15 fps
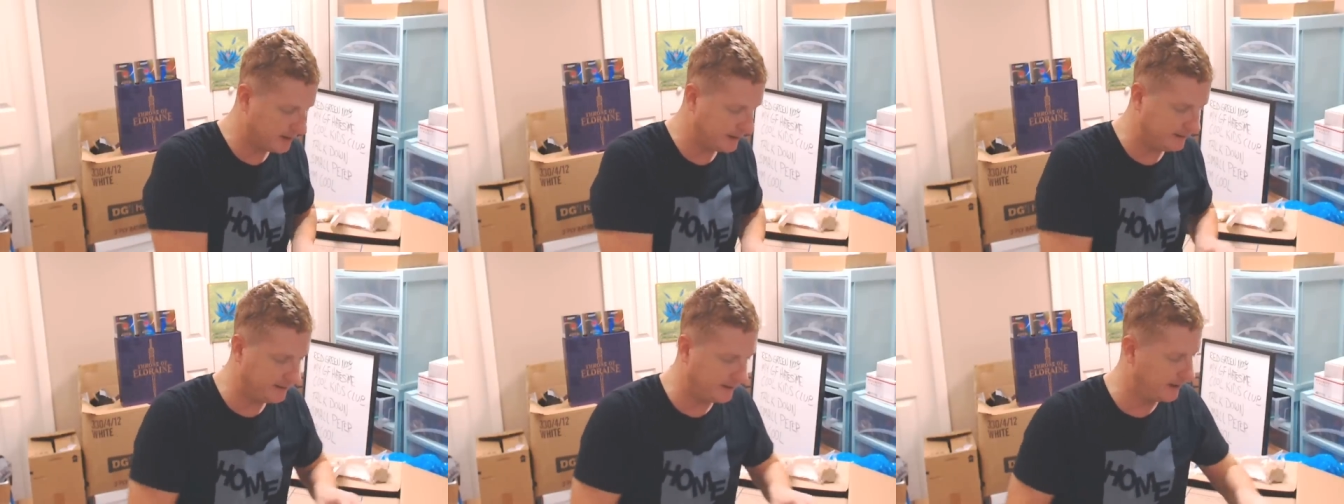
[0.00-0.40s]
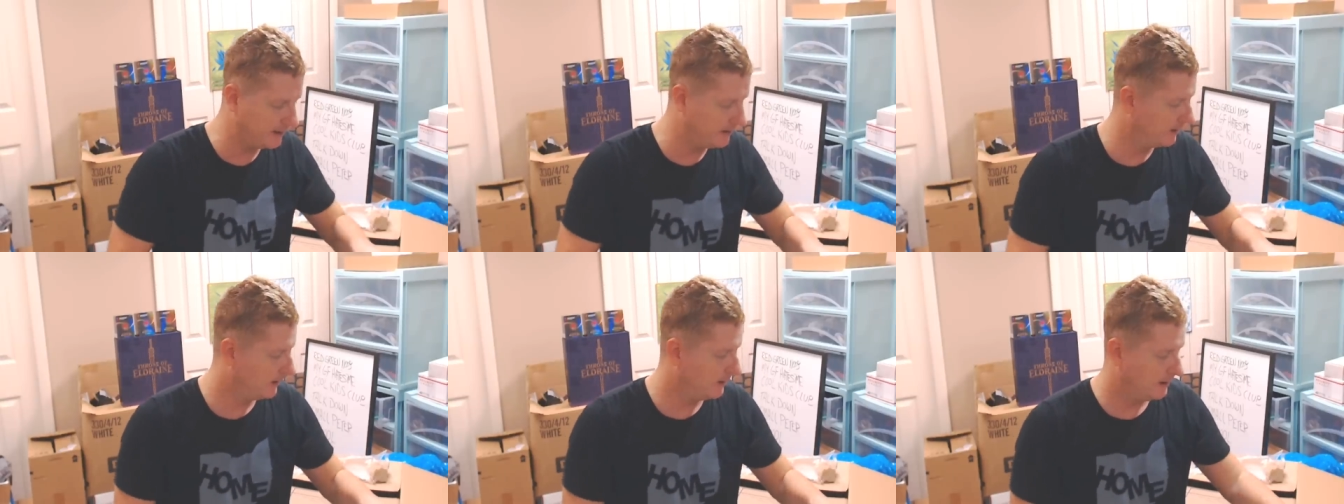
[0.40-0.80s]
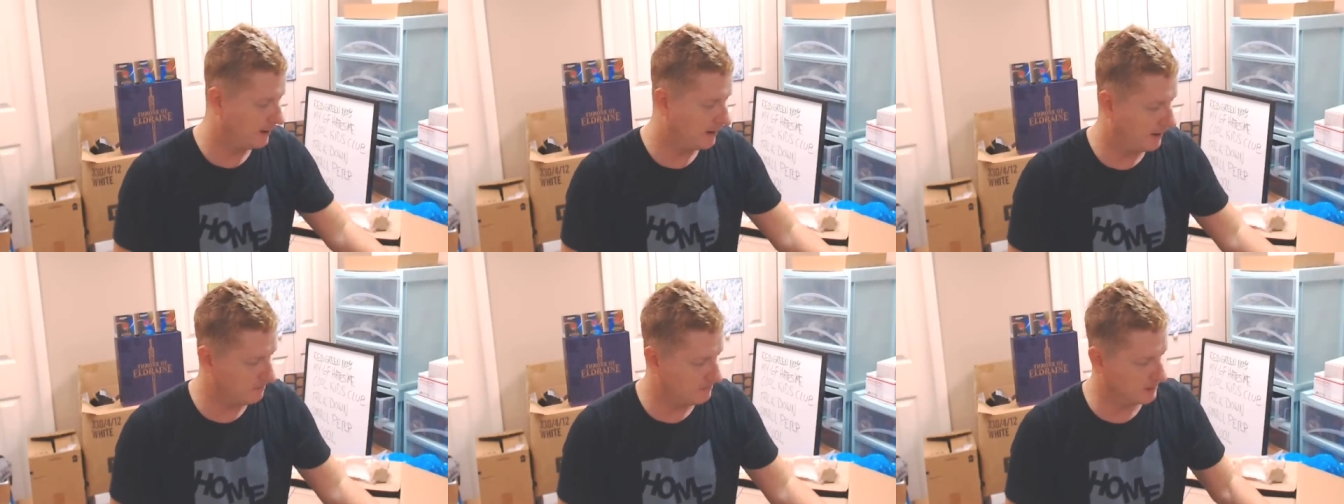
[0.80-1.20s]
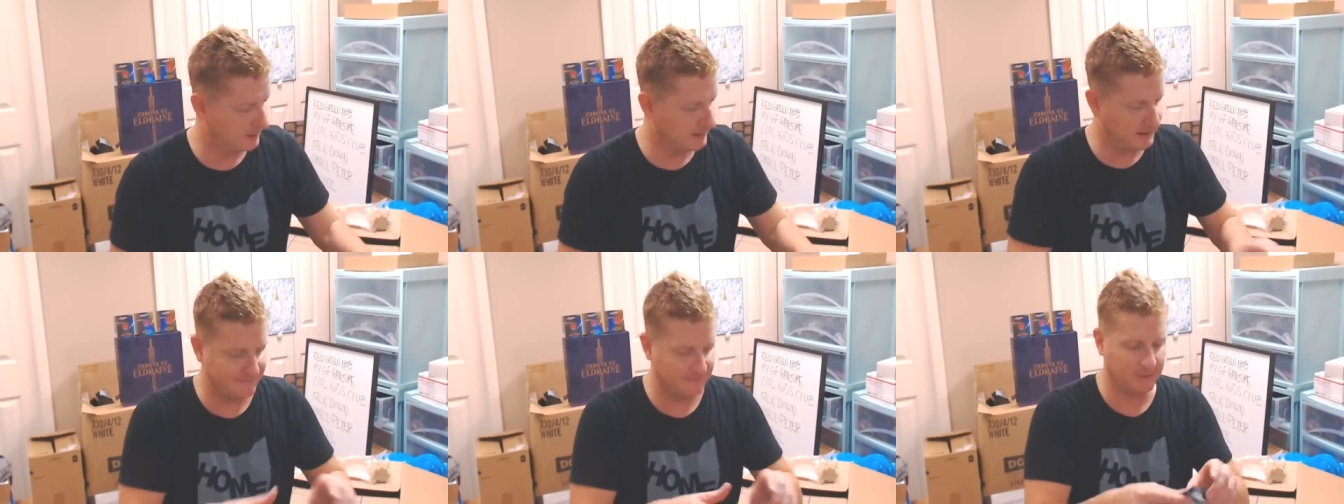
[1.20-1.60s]
he did.
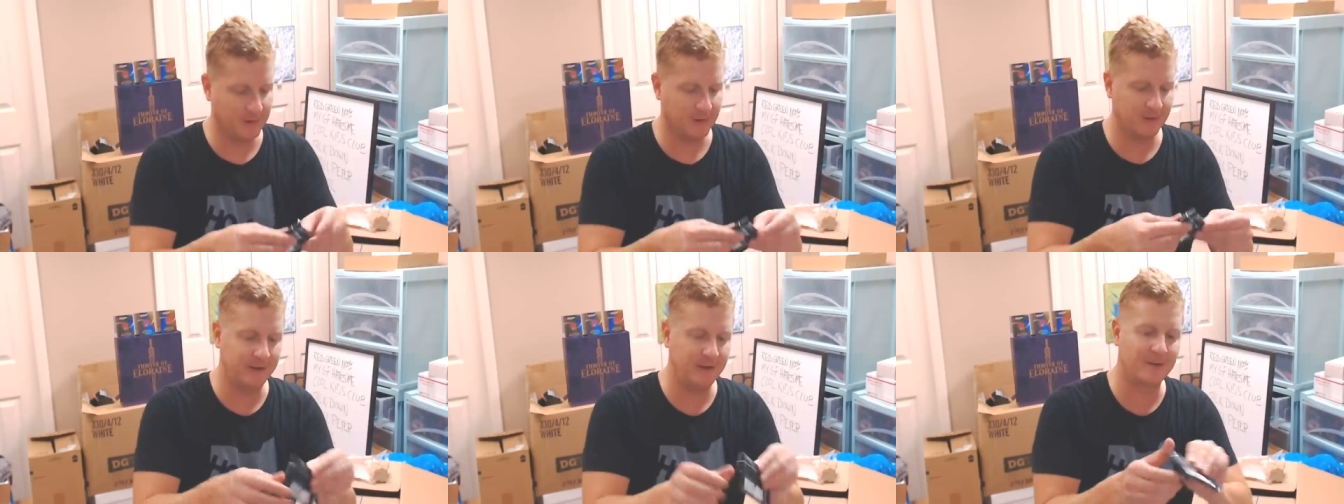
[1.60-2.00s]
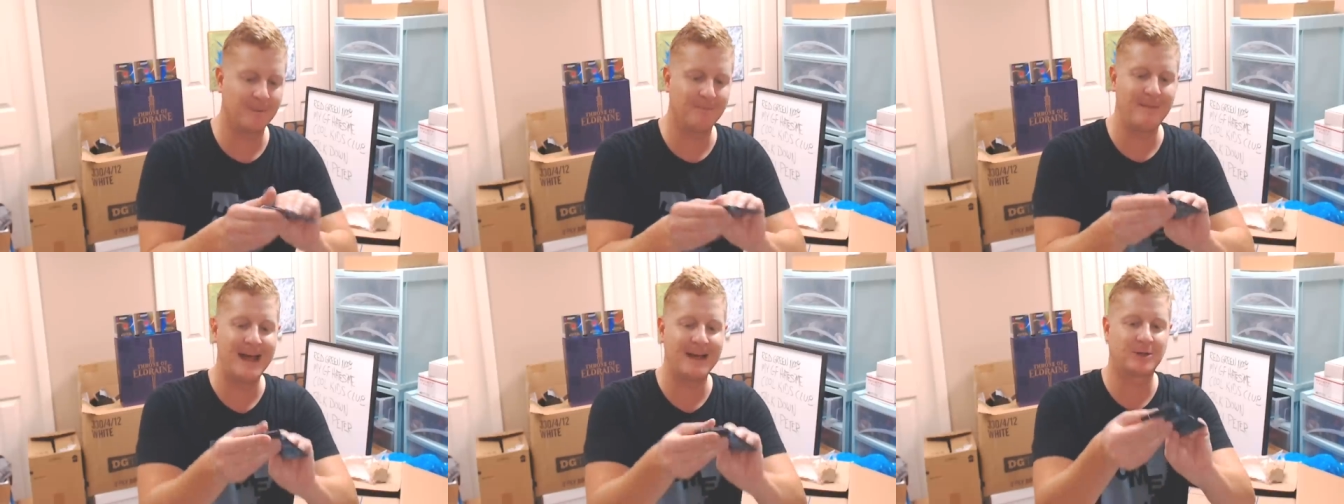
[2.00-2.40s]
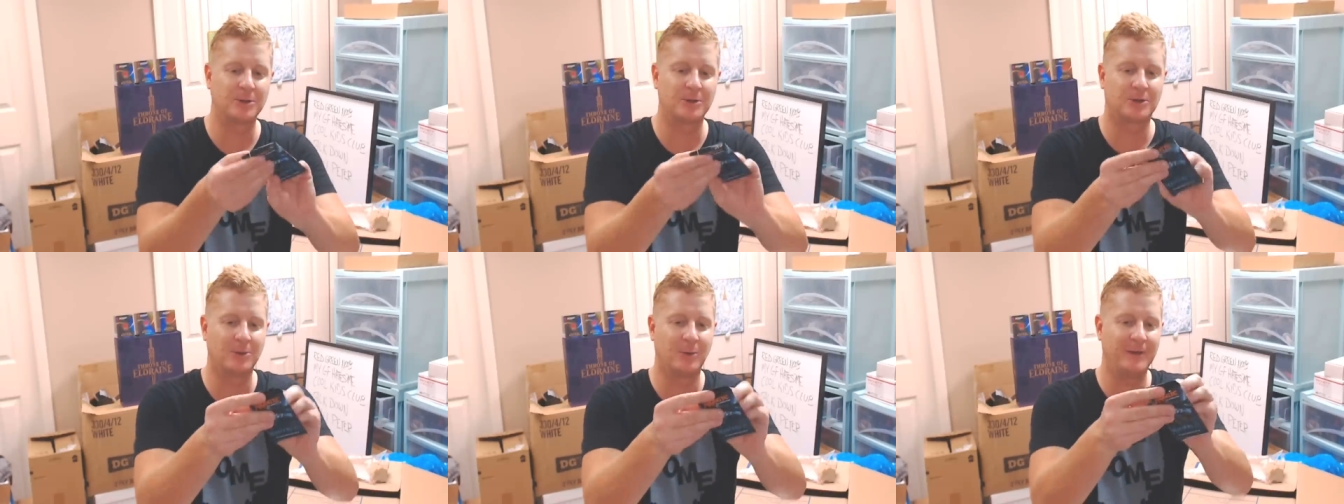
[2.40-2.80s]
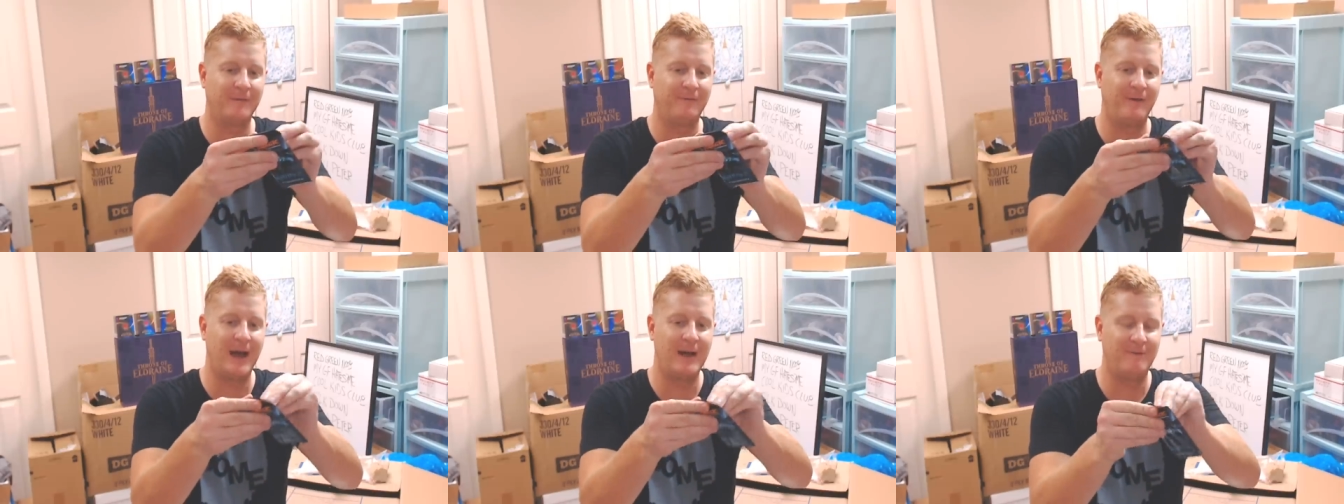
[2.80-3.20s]
Unbelievable. Another Masters
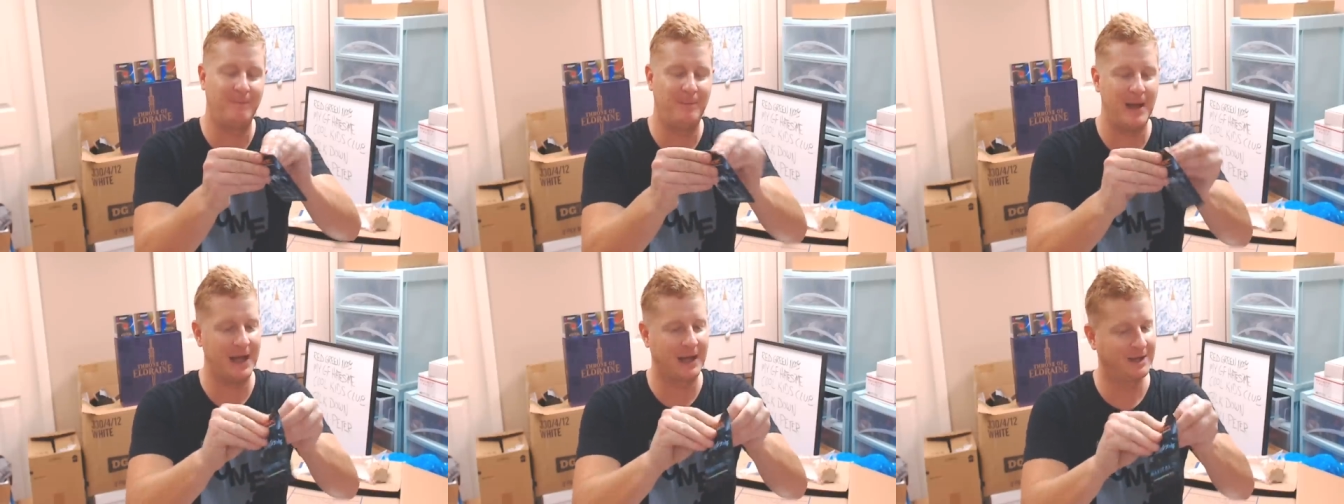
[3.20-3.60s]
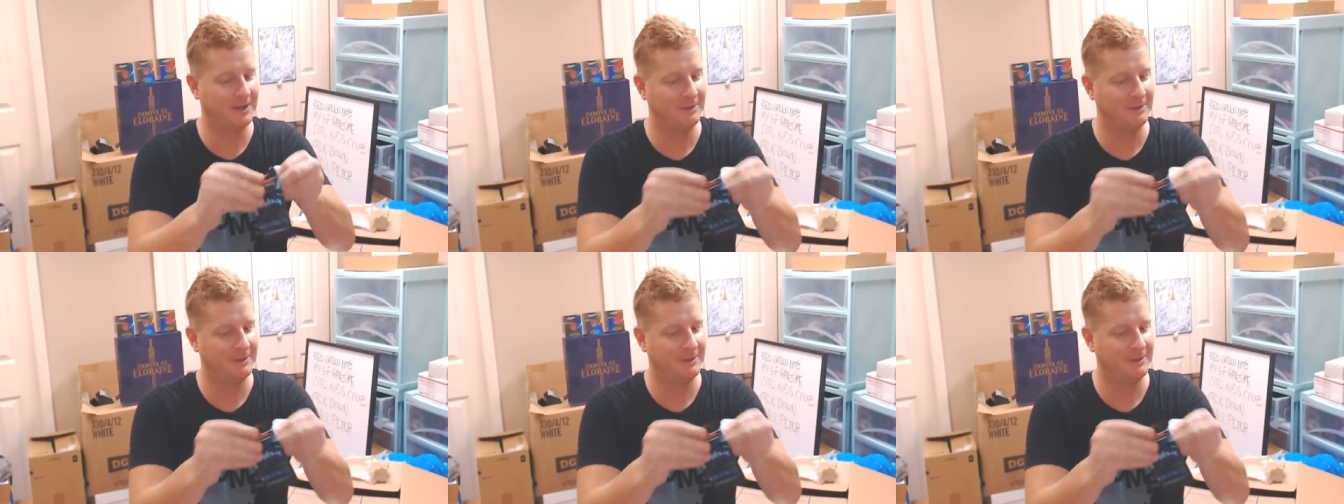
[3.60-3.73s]
25 pack.